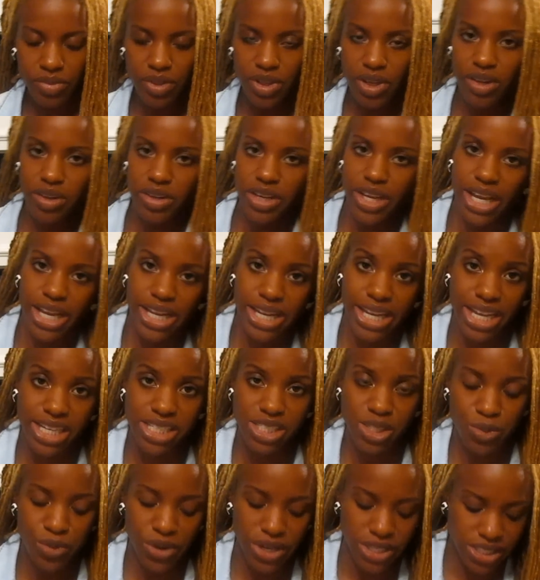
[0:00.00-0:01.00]
Okay,
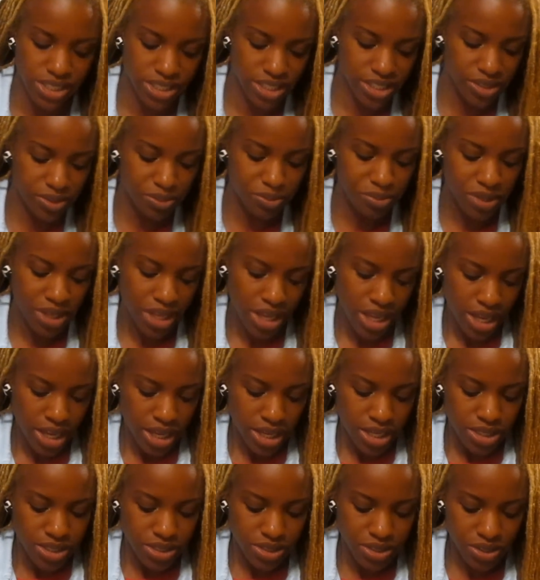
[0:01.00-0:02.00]
next question.
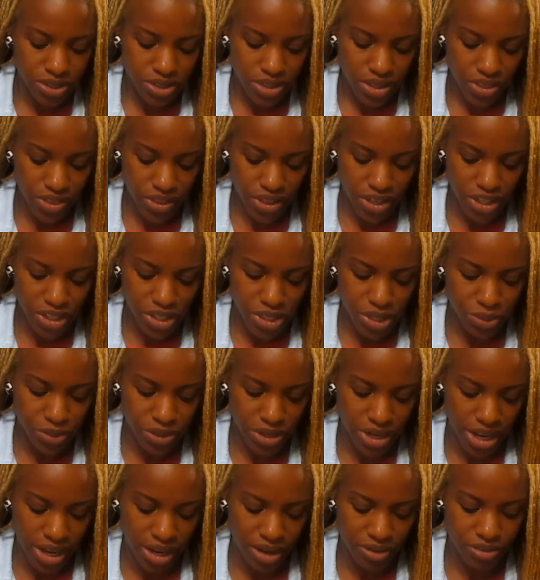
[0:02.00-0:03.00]
Do you think you
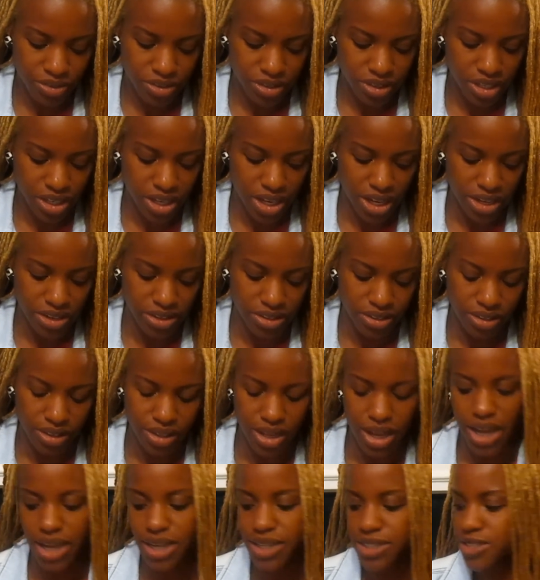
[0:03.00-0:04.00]
would ever cut your
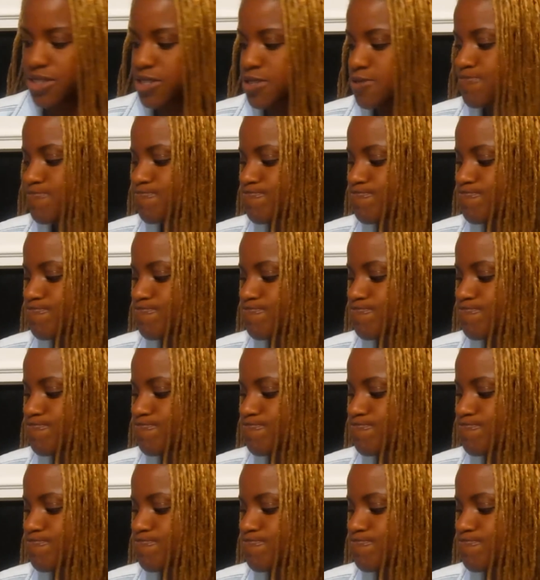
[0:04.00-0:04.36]
locks?